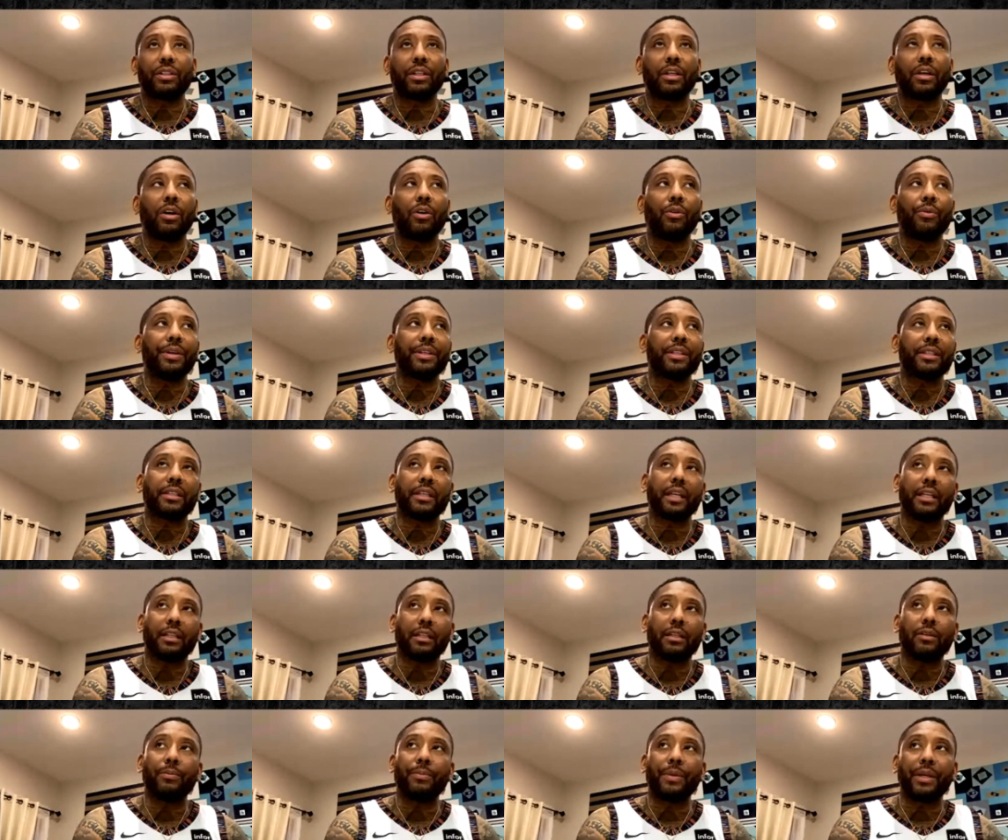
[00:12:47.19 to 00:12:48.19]
They always
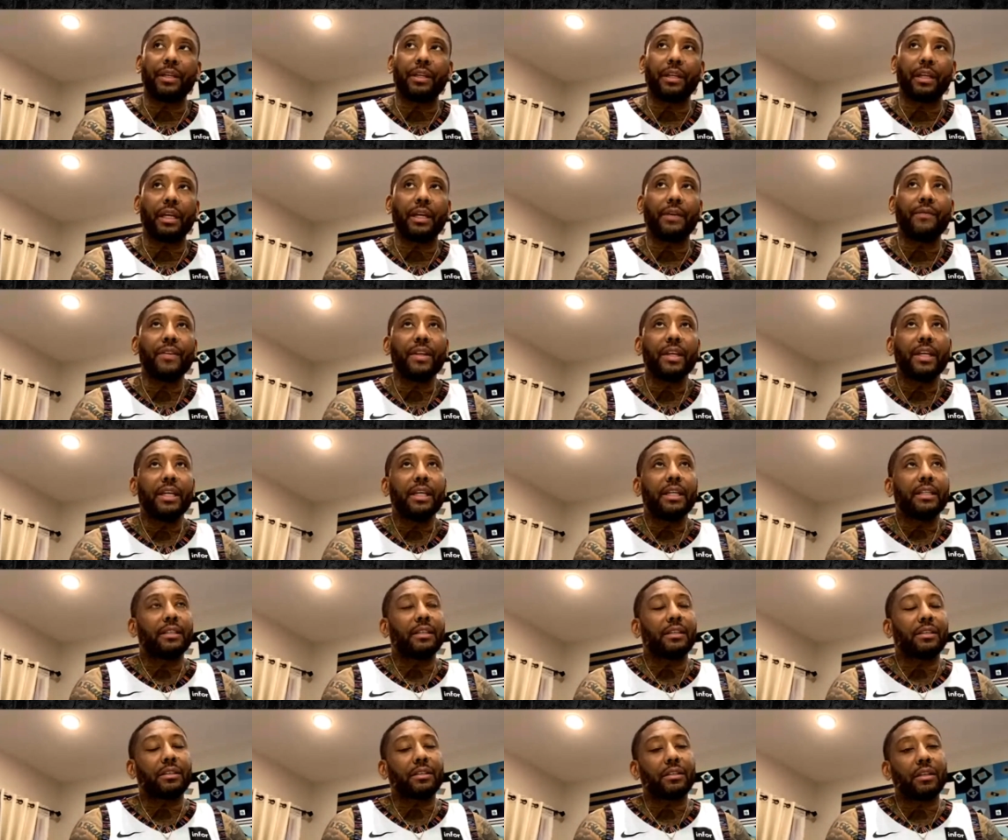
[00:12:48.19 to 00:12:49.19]
sent them in there
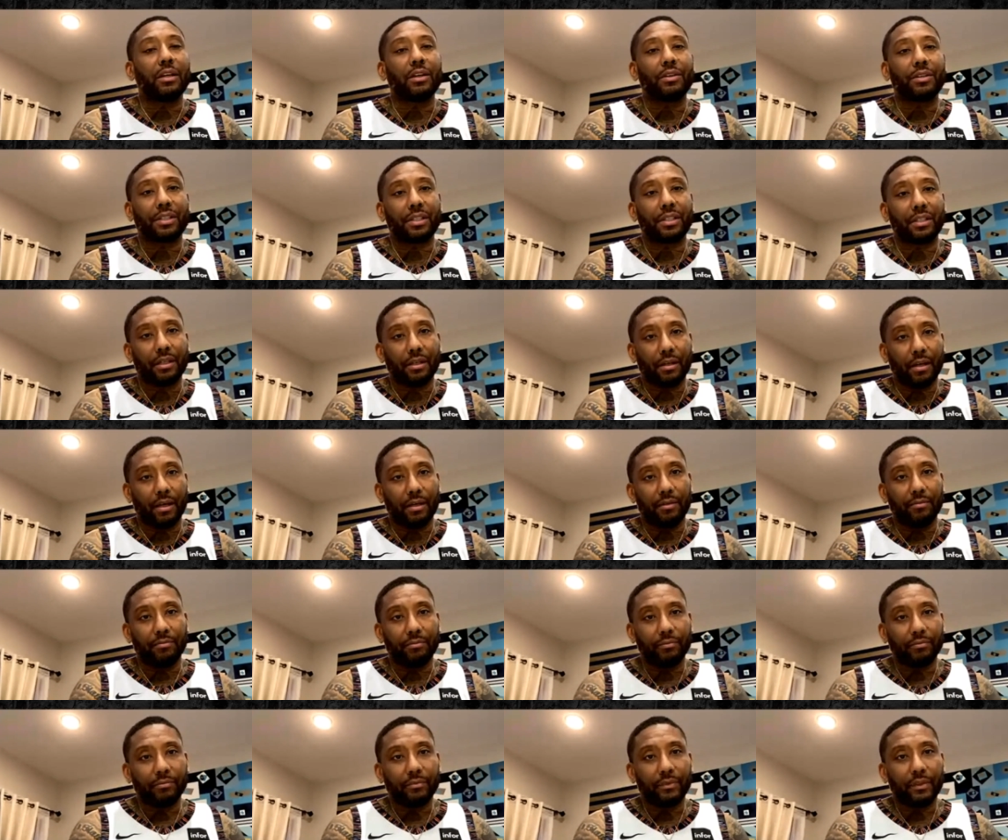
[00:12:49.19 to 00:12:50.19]
to stir shit up,
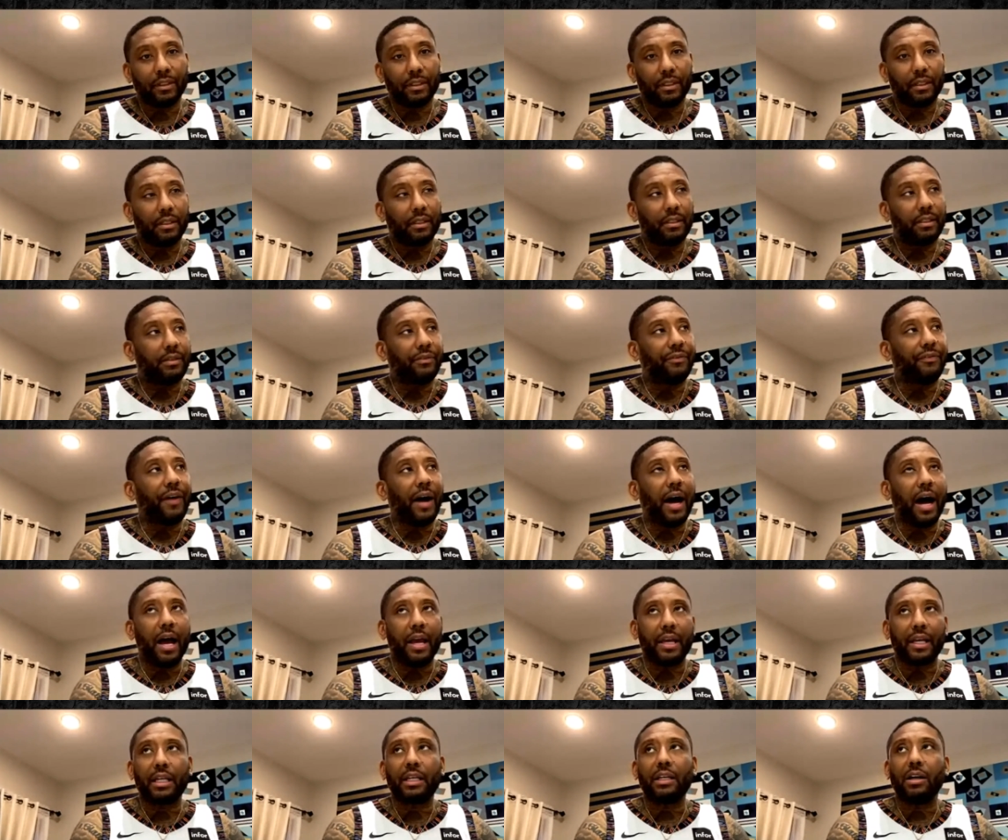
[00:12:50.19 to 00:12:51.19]

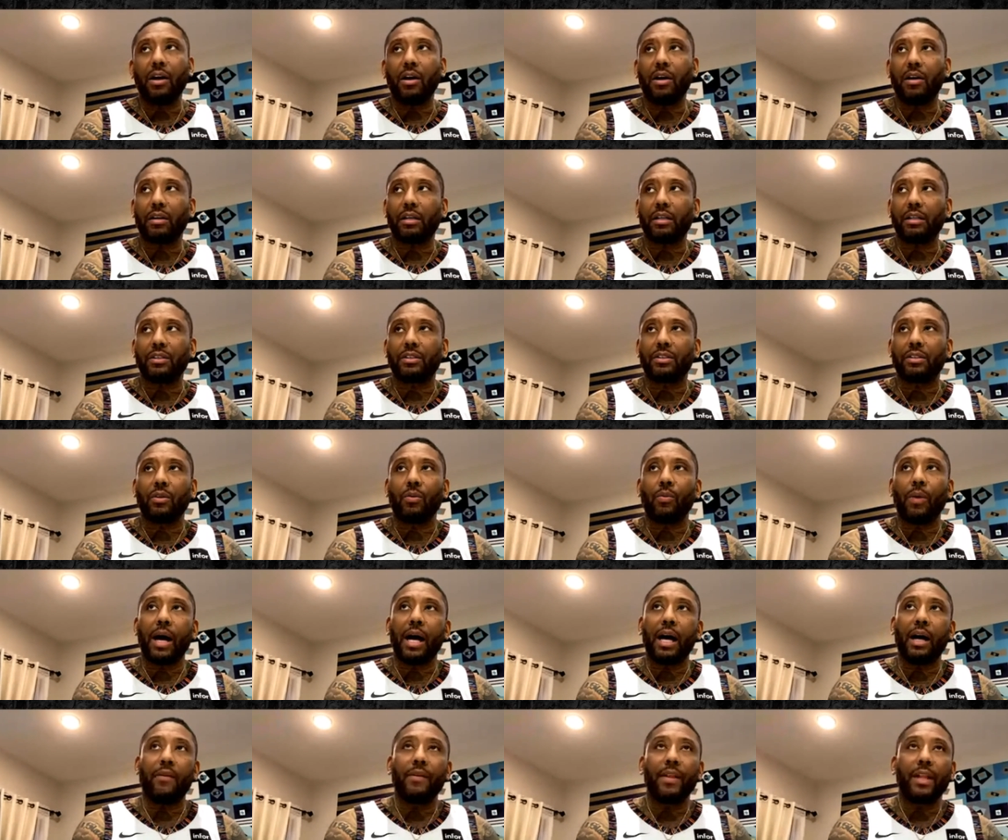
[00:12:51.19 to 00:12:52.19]
divide and conquer. So
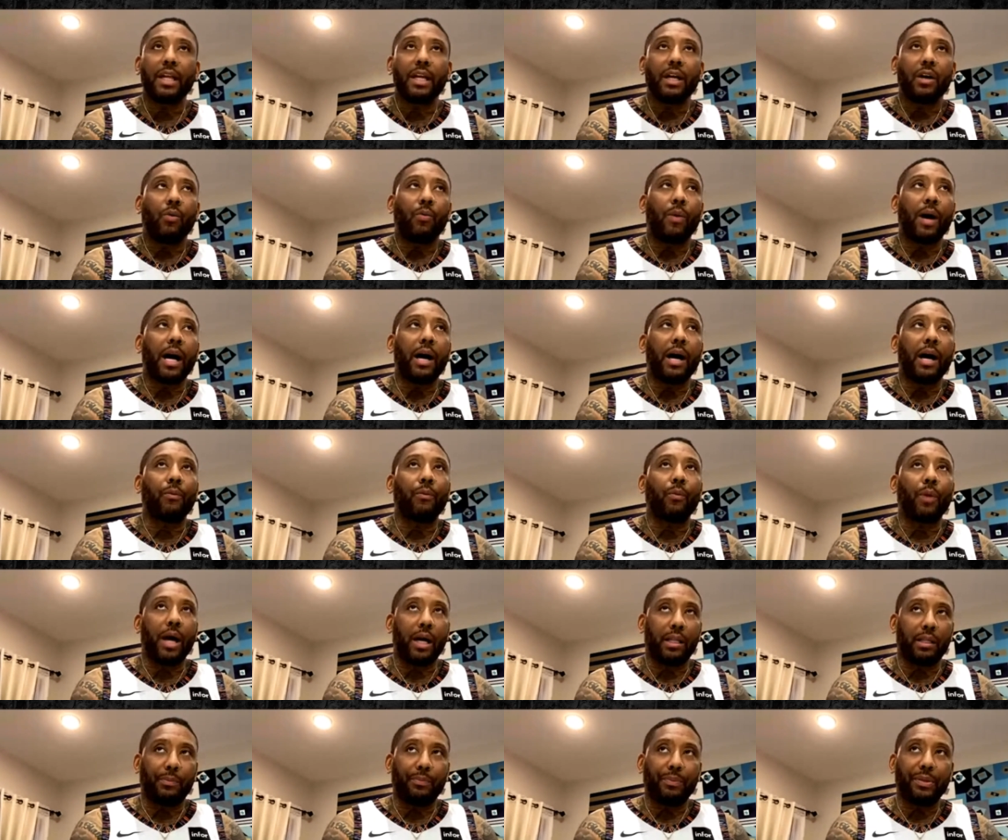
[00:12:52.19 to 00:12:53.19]
while while
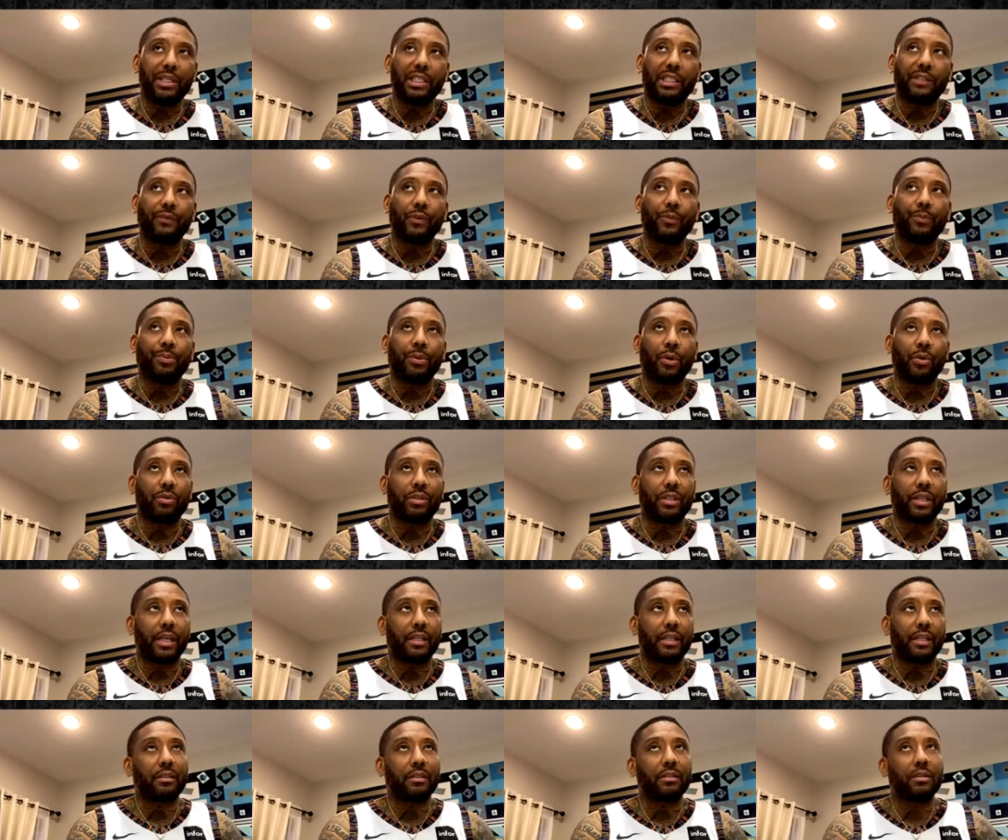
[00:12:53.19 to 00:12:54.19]
while a peaceful
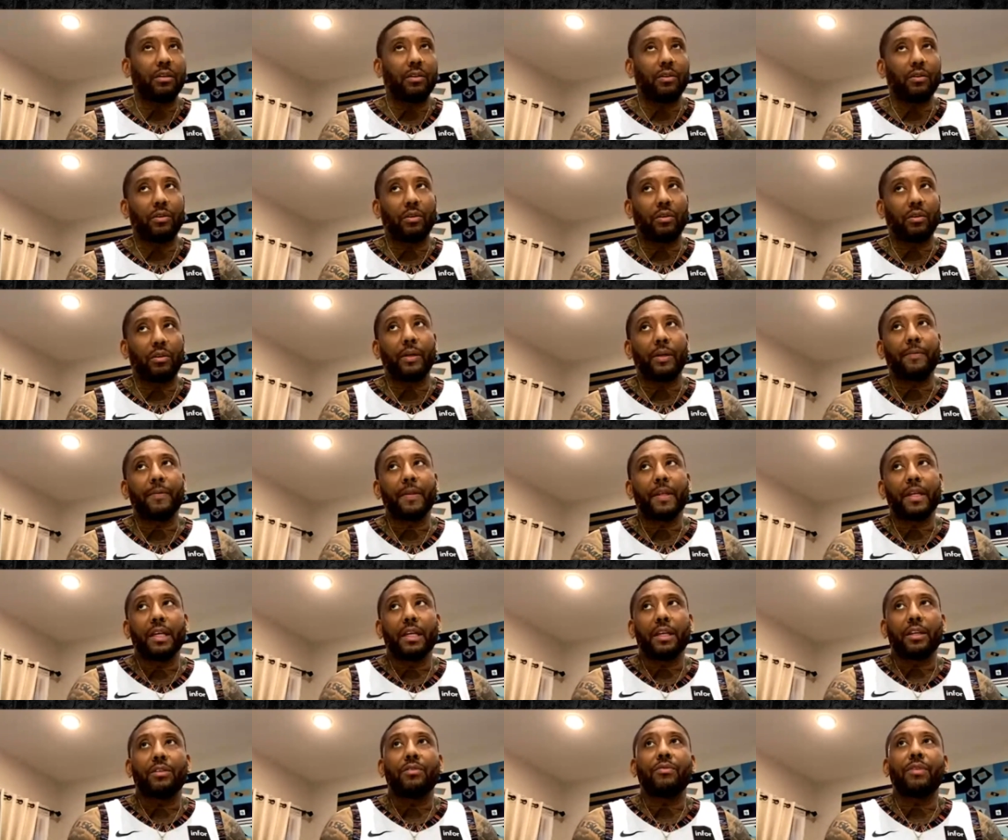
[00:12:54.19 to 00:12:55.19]
protest is going on,
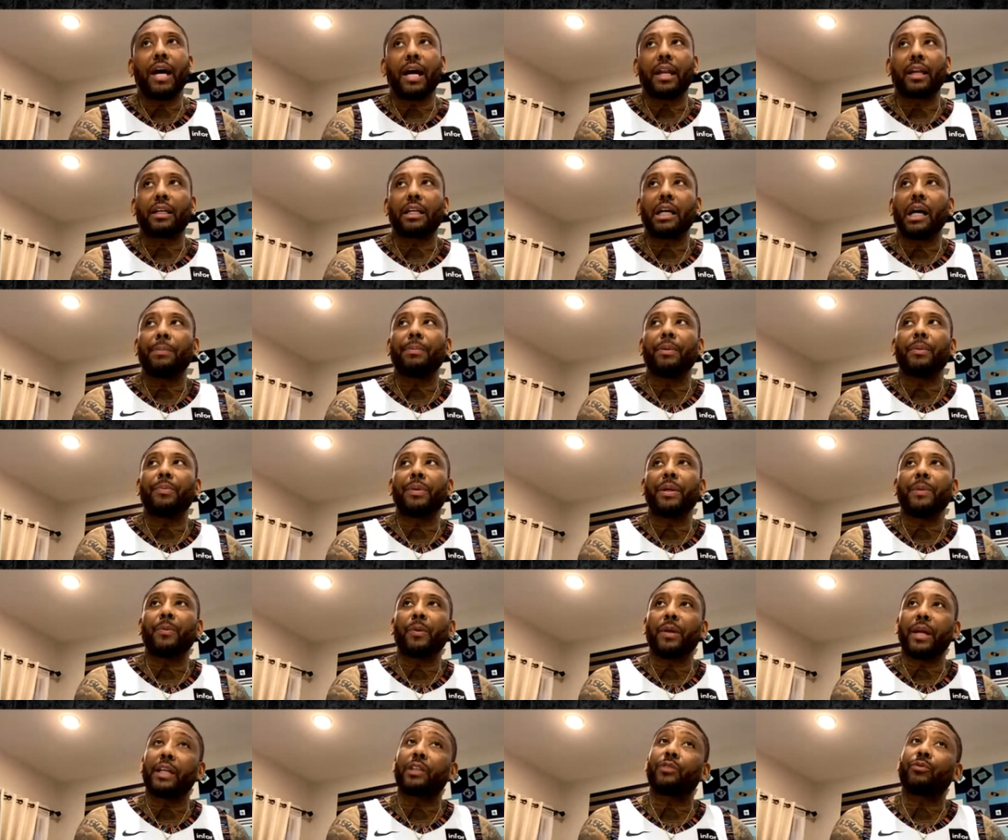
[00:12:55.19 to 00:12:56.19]
you got a couple of
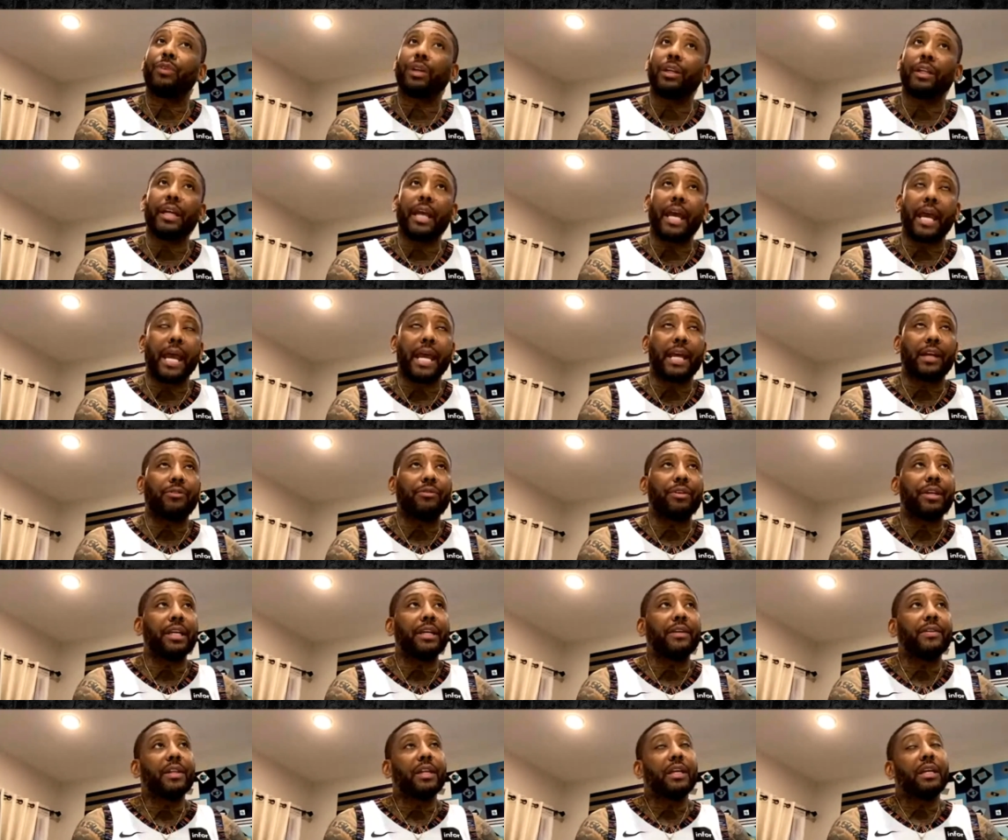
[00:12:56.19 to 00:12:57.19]
people that's really angry,